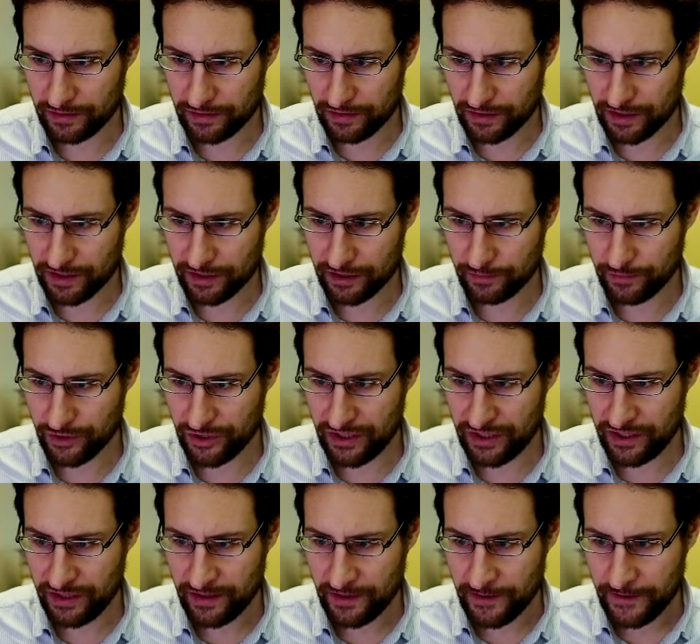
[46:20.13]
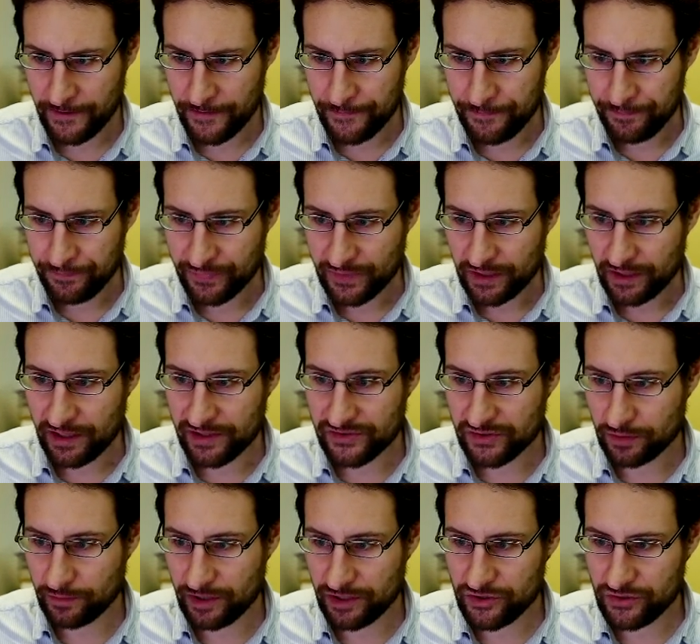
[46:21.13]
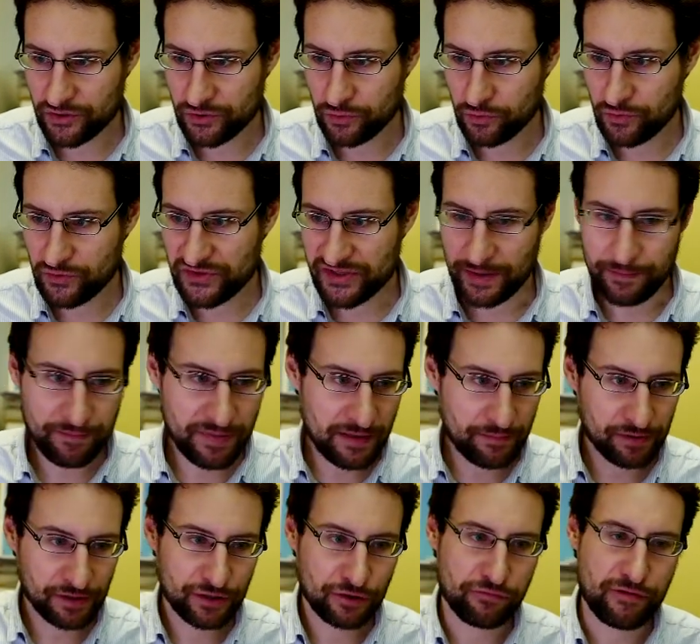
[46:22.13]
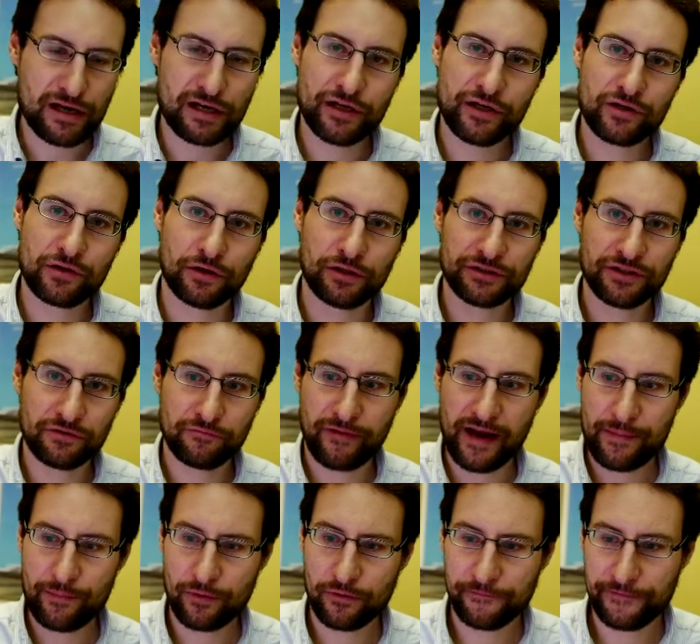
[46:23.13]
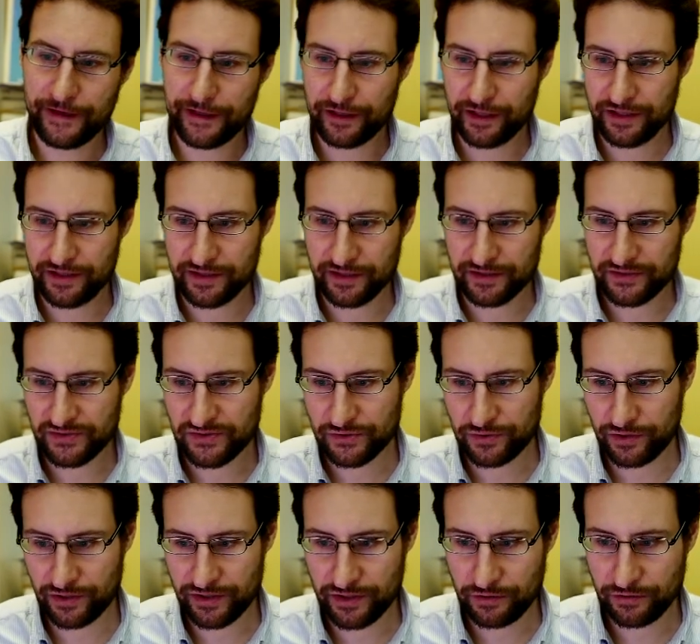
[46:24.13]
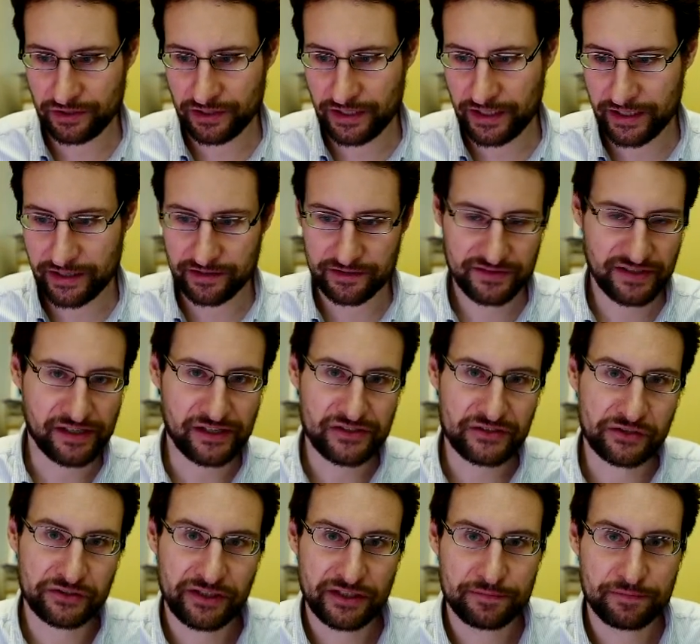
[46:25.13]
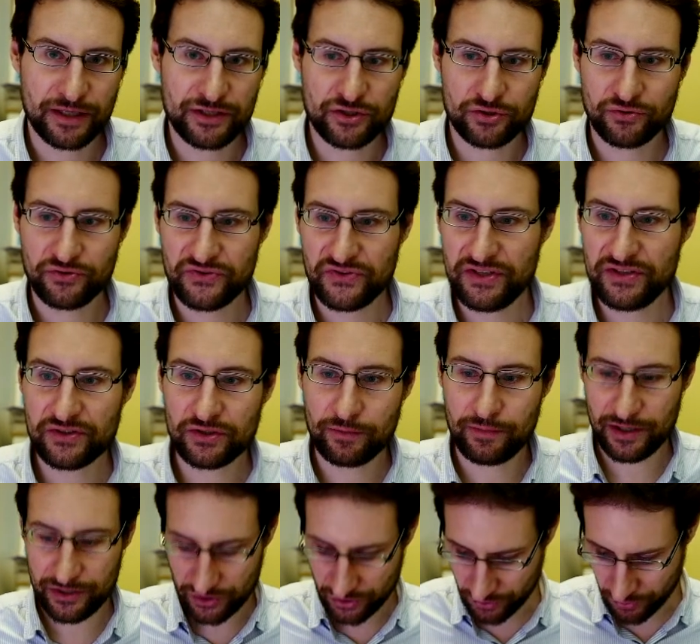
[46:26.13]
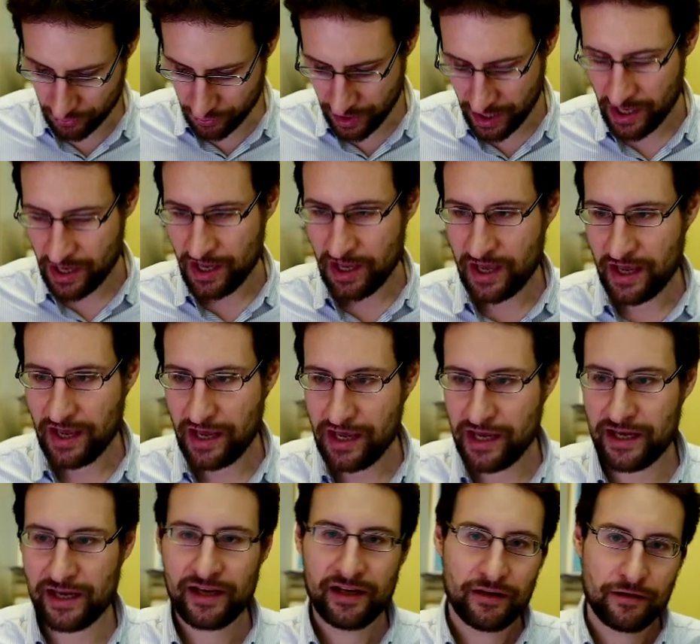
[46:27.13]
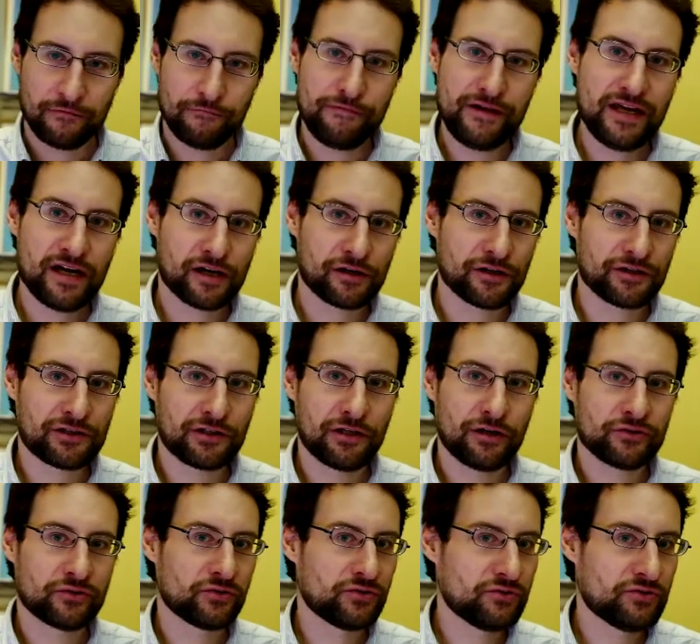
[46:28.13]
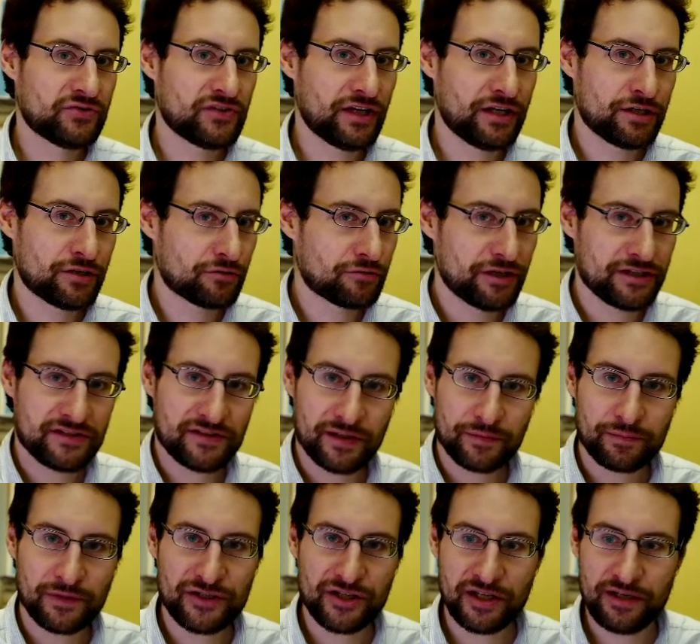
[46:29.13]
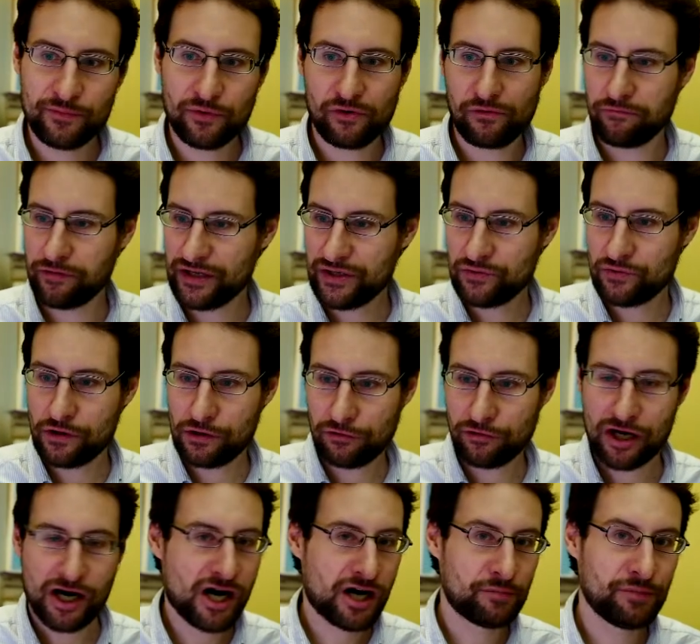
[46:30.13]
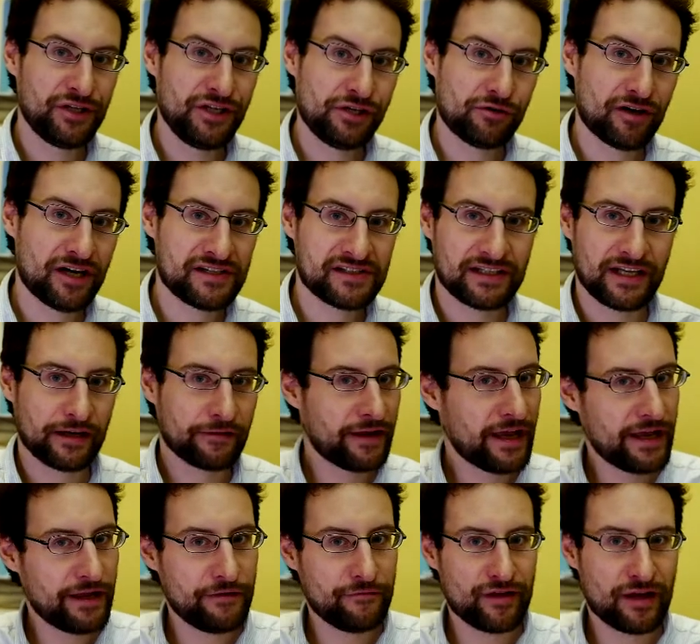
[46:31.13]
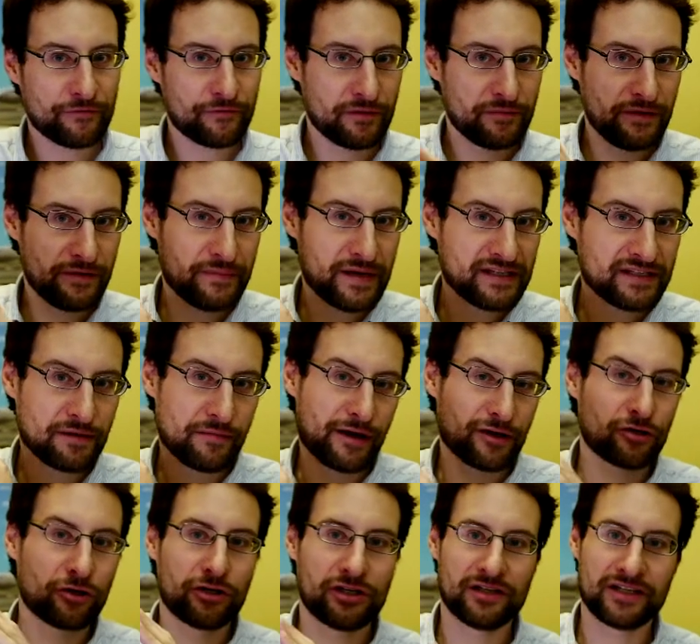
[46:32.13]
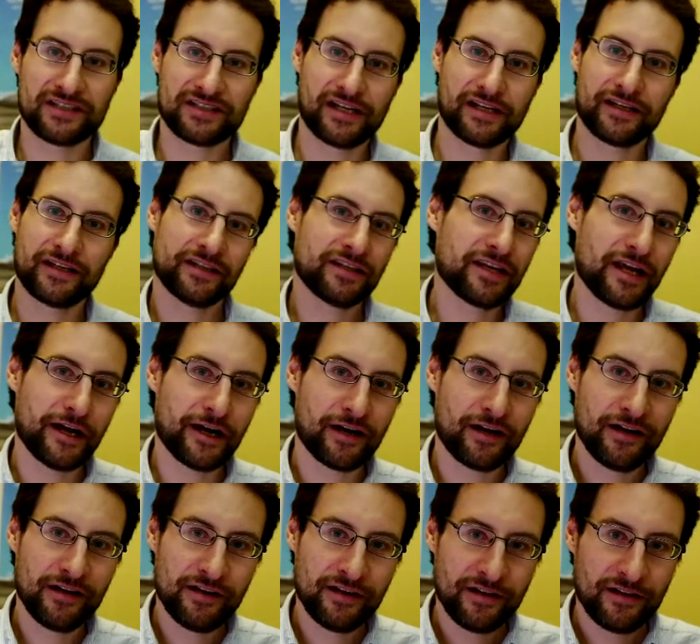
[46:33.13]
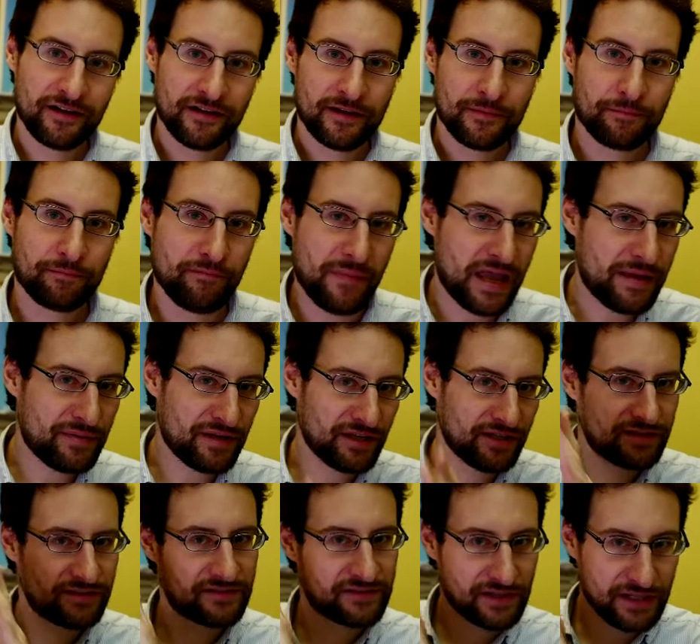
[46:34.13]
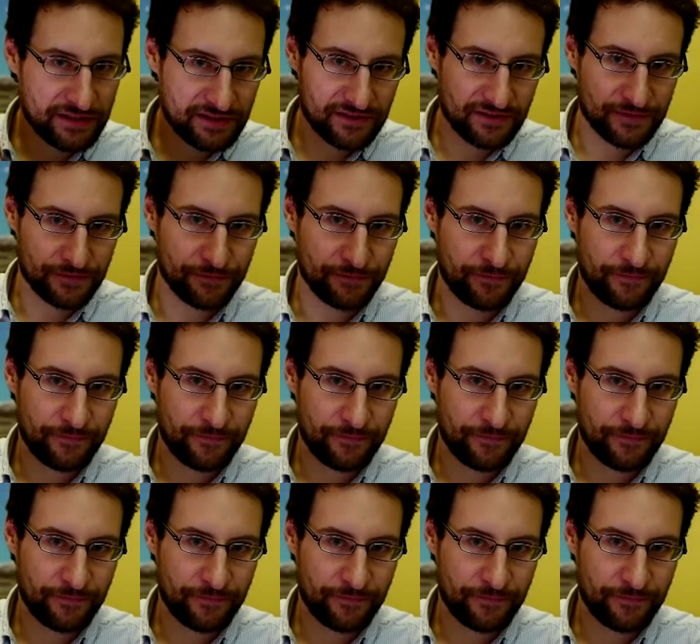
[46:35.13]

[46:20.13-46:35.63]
Harmony. So much to, some people quickly called it vaporware, and it turned out like there's not yet much to see. So much to, hey, we are not allowed to use Android that much anymore. We do our Harmony OS, like, hey, we have an amazing microkernel. It's like, yeah, maybe it's